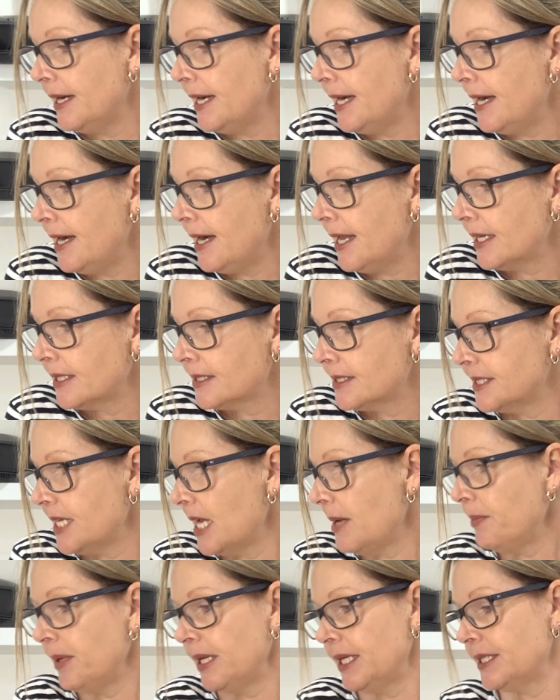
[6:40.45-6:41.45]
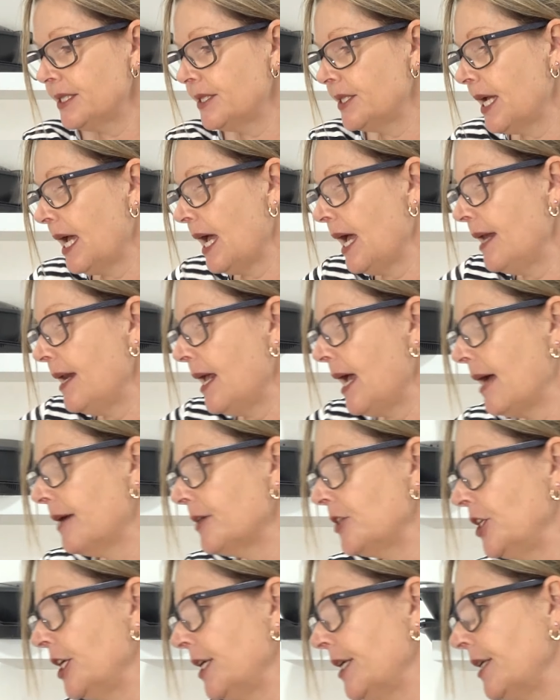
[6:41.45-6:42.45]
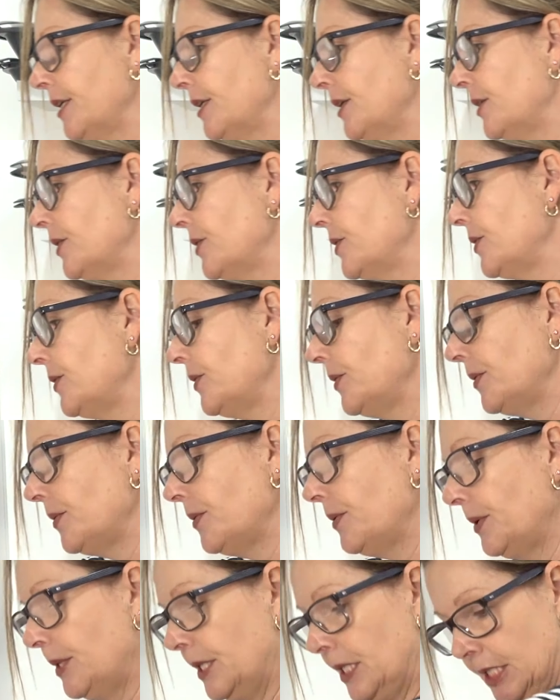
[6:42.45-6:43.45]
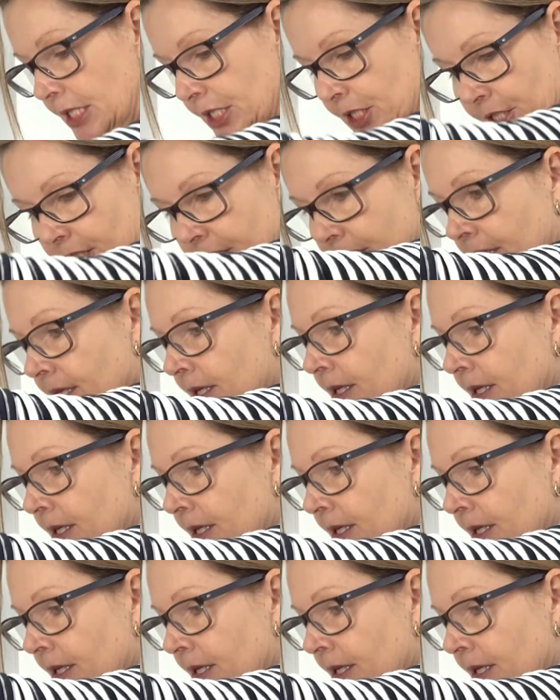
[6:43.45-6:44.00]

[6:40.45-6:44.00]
next step is to add our chicken to the dish.